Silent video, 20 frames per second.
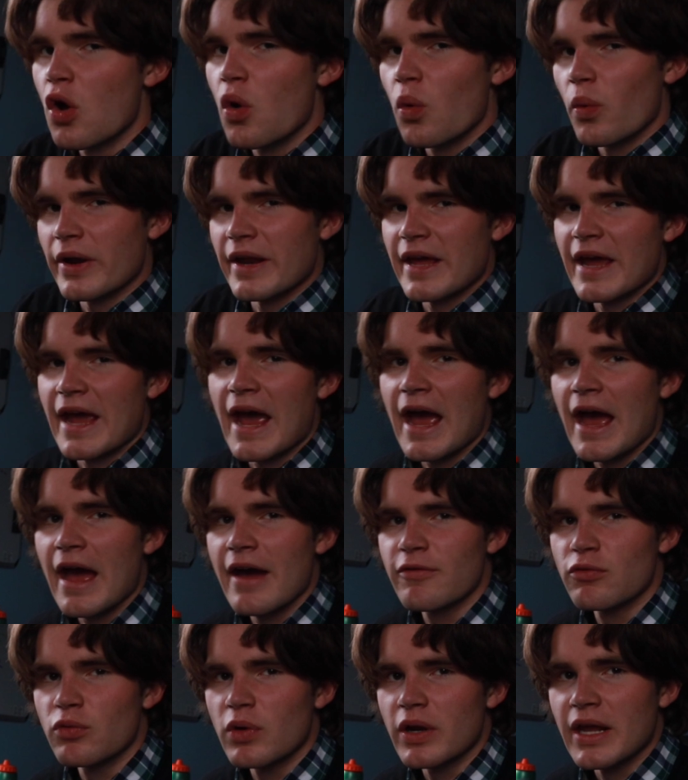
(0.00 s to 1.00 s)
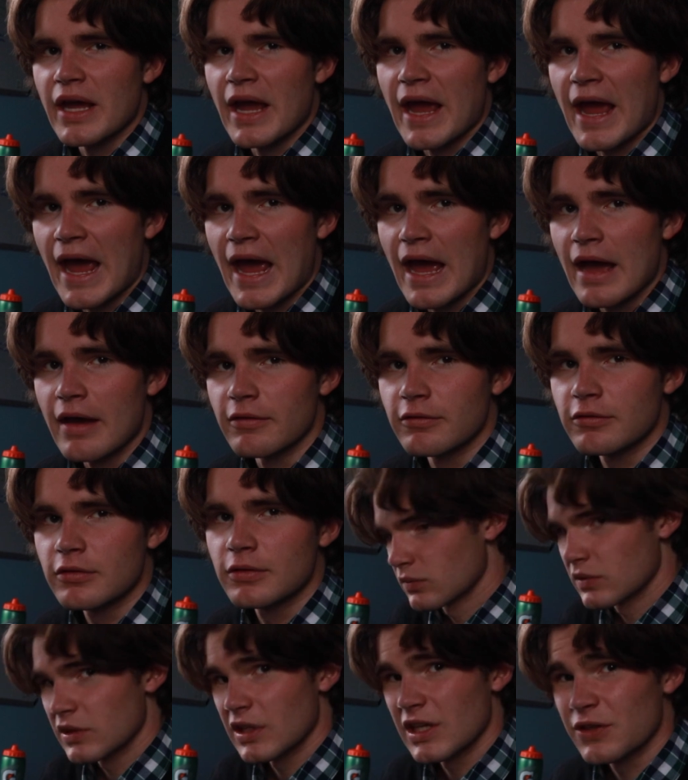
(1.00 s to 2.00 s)
when I have what I have.
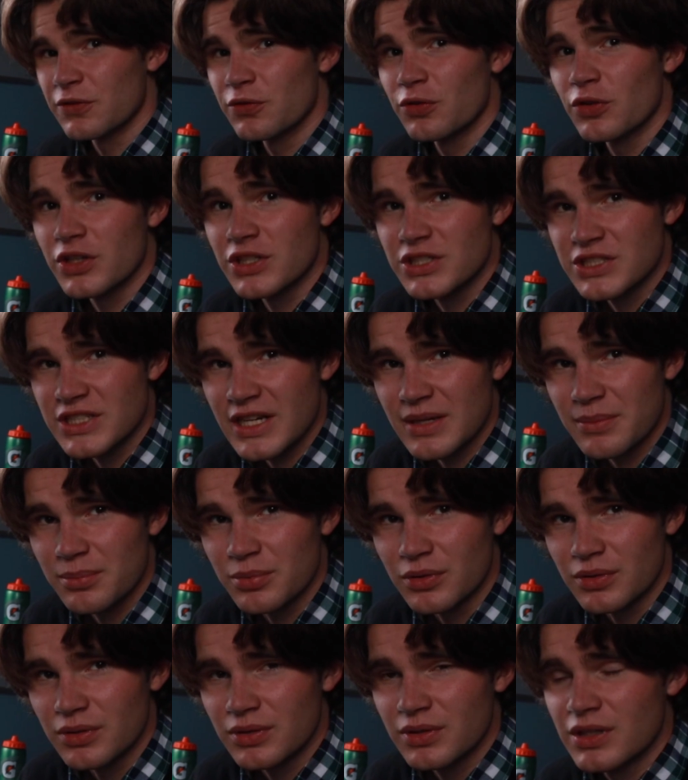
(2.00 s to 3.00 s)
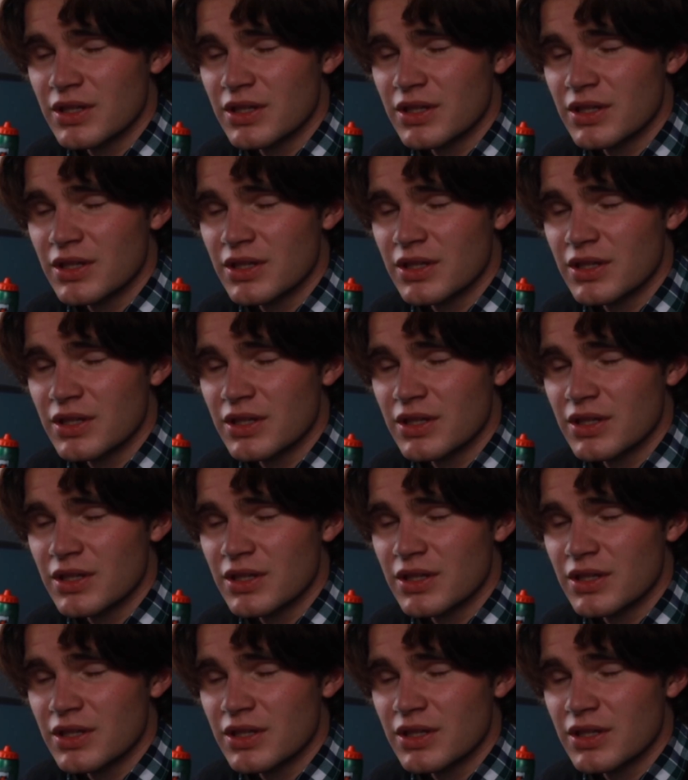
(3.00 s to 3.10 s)
Like for example,